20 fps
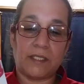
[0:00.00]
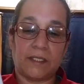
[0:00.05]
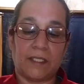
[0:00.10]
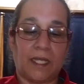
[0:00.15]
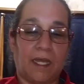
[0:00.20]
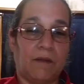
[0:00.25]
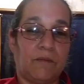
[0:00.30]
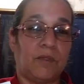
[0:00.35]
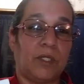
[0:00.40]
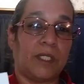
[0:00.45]
I'm
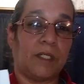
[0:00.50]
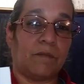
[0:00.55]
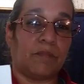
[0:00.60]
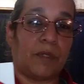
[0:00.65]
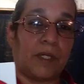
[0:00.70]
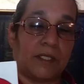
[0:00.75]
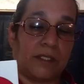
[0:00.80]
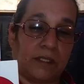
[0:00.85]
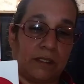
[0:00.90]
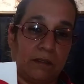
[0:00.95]
really
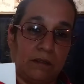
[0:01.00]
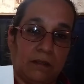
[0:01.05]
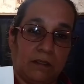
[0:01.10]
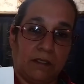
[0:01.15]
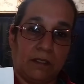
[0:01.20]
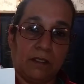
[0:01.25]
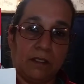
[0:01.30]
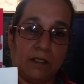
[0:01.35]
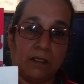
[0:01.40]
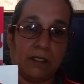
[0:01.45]
impressed.
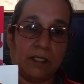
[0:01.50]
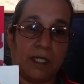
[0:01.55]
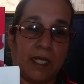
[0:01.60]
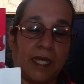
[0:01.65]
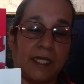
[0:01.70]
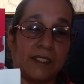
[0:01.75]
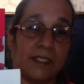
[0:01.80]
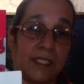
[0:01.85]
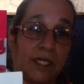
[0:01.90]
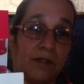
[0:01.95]
I
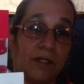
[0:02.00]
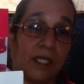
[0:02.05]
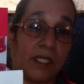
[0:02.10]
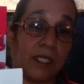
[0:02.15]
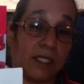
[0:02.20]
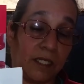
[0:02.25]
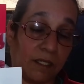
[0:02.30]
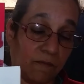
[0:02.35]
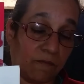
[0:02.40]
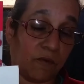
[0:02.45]
sound like an
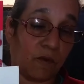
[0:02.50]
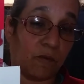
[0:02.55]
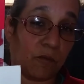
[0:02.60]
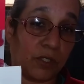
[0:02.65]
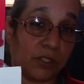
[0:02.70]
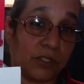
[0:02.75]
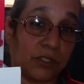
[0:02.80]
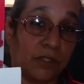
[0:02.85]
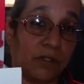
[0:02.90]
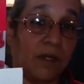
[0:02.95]

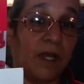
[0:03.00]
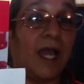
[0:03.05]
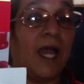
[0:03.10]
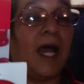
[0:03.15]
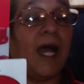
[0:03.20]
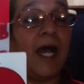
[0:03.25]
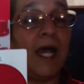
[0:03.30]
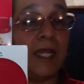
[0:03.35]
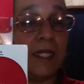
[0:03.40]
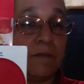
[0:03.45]
infomercial.
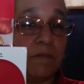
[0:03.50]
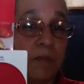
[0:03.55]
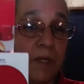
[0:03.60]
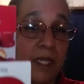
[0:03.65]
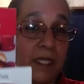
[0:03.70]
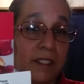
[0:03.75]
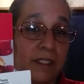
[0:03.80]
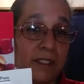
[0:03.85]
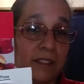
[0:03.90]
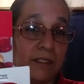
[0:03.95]
I'd buy
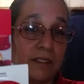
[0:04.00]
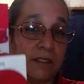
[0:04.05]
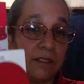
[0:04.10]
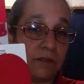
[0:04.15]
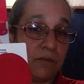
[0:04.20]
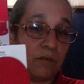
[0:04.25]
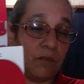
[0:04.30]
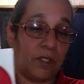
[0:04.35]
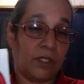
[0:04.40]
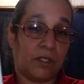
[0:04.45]
this.
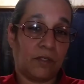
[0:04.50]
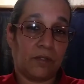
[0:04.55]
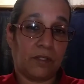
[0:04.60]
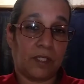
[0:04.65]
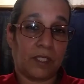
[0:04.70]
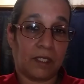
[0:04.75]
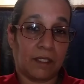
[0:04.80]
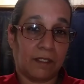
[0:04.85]
What do you think?